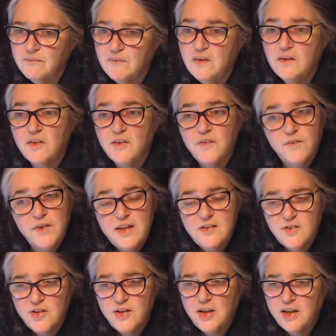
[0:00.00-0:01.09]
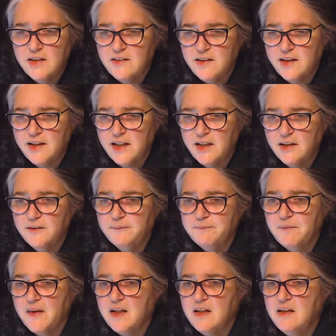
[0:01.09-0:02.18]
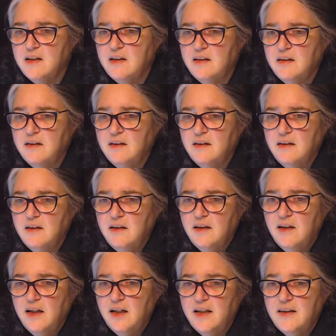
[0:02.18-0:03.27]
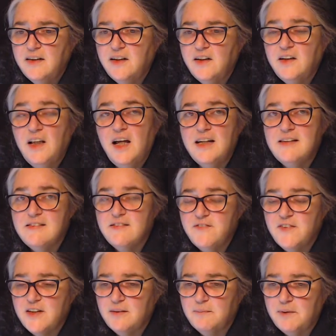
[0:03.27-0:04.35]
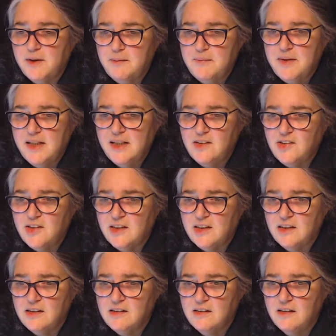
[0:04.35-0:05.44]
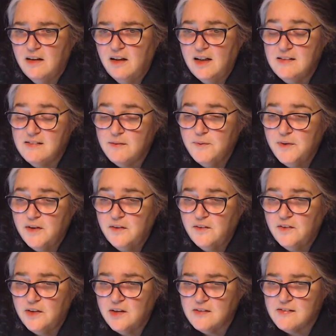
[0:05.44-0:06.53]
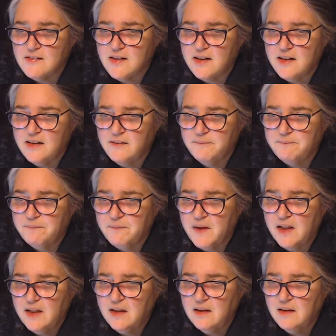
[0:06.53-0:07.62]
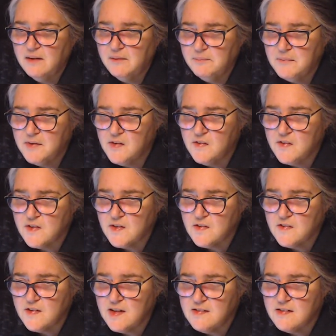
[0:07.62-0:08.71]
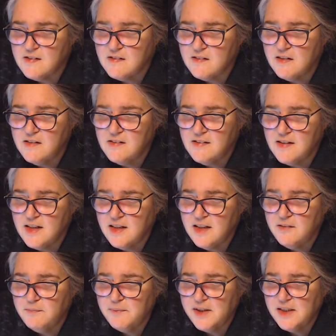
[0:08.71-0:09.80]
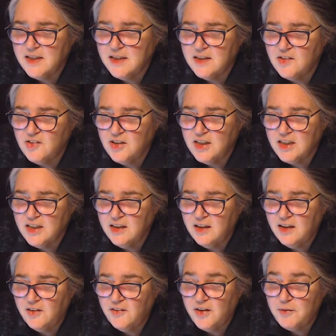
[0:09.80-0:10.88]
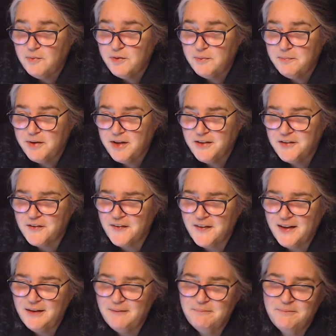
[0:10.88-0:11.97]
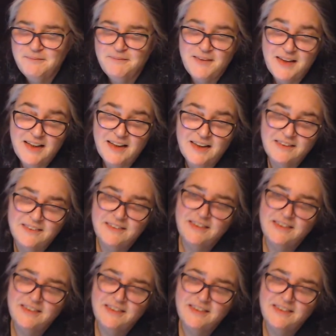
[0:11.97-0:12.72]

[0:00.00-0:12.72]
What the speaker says: northwestern Ontario. And there are lots of them, I imagine. Lots of wilderness there. Sue says, as long as they leave my chicken alone, I won't bother them. Yeah.